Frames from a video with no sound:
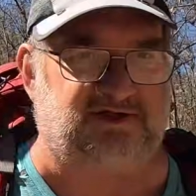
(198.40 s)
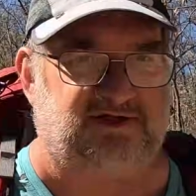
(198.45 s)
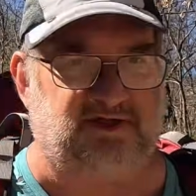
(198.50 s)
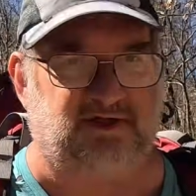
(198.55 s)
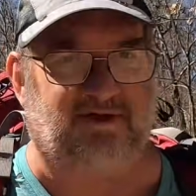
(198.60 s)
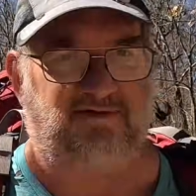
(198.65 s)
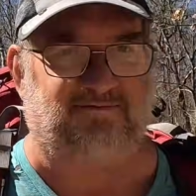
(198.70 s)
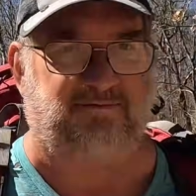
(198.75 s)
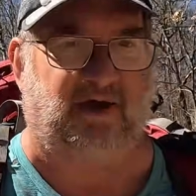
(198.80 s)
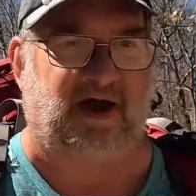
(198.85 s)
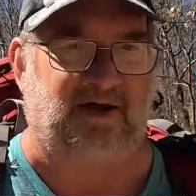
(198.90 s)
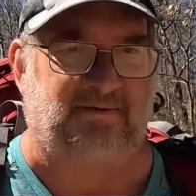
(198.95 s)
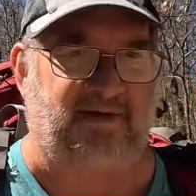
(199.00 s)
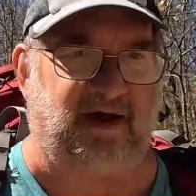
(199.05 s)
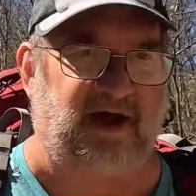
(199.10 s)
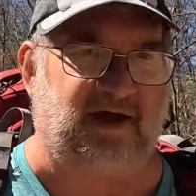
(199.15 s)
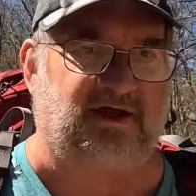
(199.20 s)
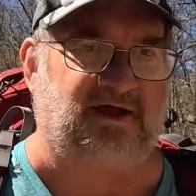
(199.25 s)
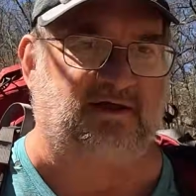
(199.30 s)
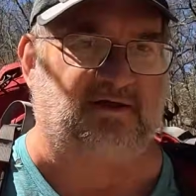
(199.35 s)
idea of
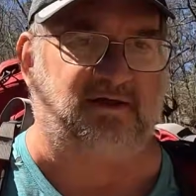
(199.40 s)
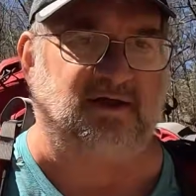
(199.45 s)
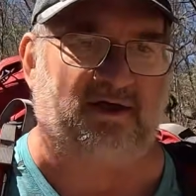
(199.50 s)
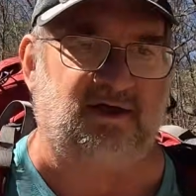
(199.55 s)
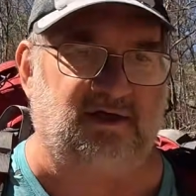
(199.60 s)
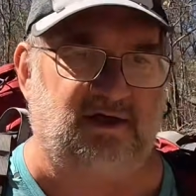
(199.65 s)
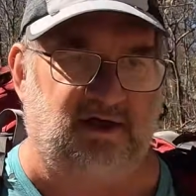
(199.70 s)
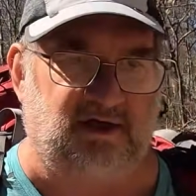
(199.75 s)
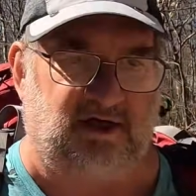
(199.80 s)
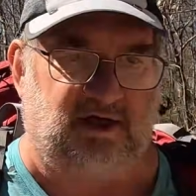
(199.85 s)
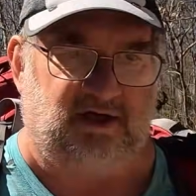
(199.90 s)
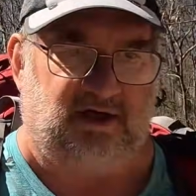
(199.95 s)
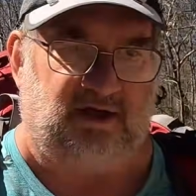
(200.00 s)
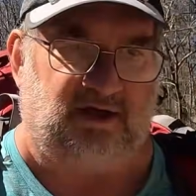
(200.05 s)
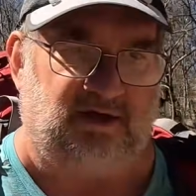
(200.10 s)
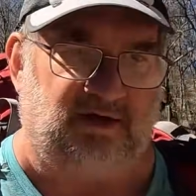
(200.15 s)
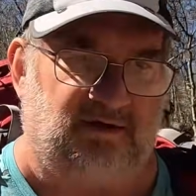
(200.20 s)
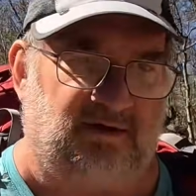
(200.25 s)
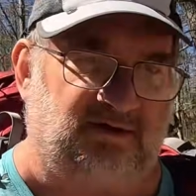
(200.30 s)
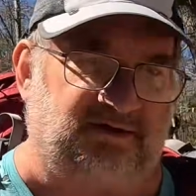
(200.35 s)
backpacking
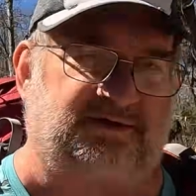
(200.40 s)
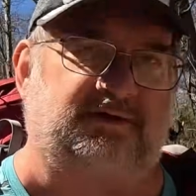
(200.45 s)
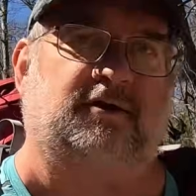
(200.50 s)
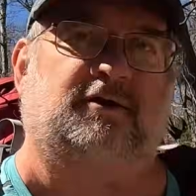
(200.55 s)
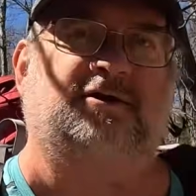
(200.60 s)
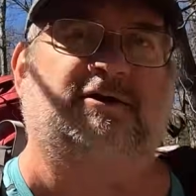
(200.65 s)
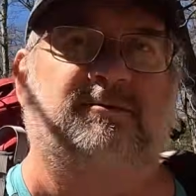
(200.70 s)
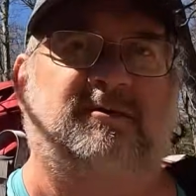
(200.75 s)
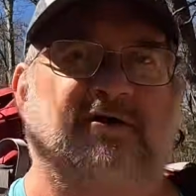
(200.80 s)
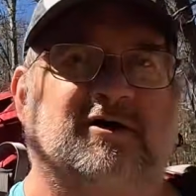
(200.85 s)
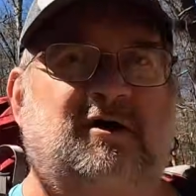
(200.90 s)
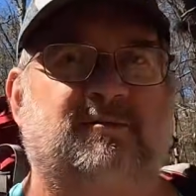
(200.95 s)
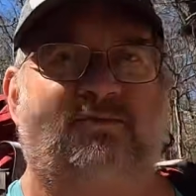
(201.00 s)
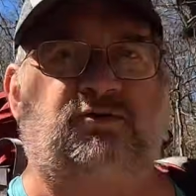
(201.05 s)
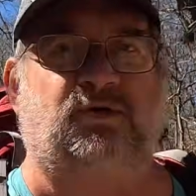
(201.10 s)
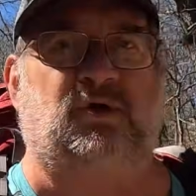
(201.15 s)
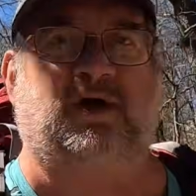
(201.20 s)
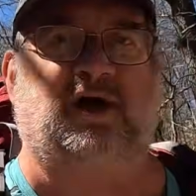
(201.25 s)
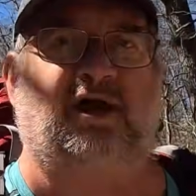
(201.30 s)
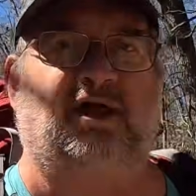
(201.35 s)
is starting to become
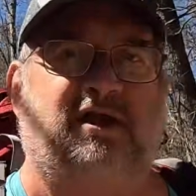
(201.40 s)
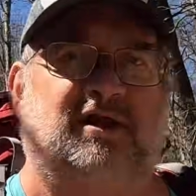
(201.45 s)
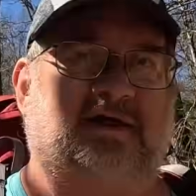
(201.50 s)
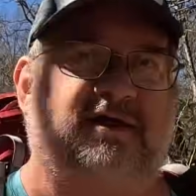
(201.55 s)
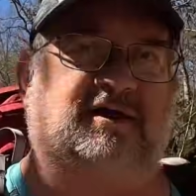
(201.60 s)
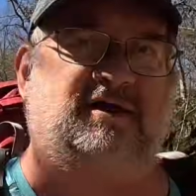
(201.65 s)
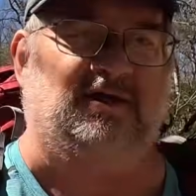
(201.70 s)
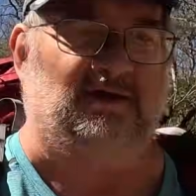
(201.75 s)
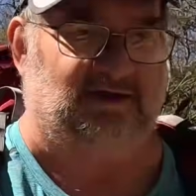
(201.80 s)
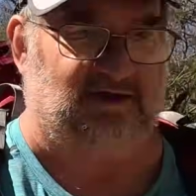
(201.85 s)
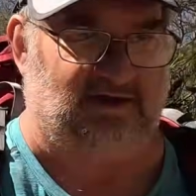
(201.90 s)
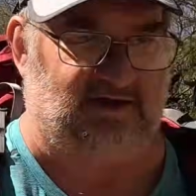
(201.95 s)
a reality.